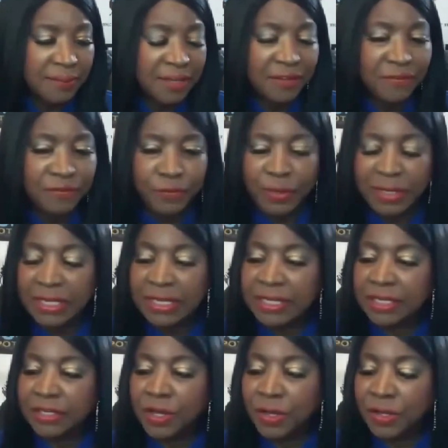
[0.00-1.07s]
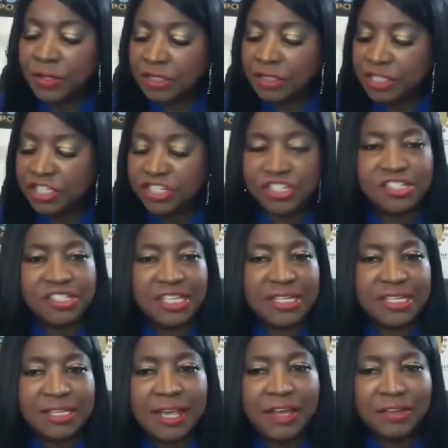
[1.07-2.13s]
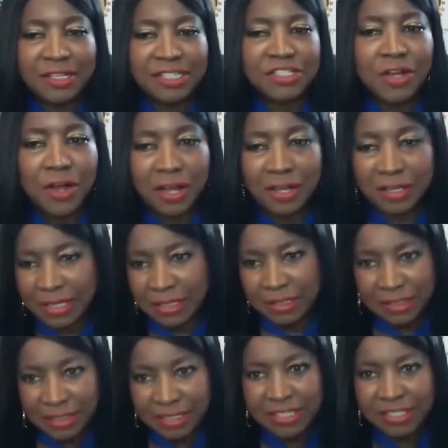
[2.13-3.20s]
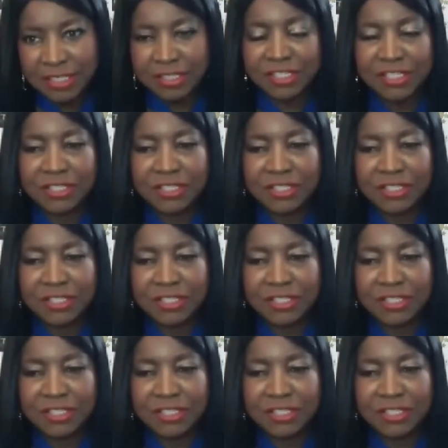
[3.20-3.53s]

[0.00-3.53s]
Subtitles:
If we can only just sit down and talk and listen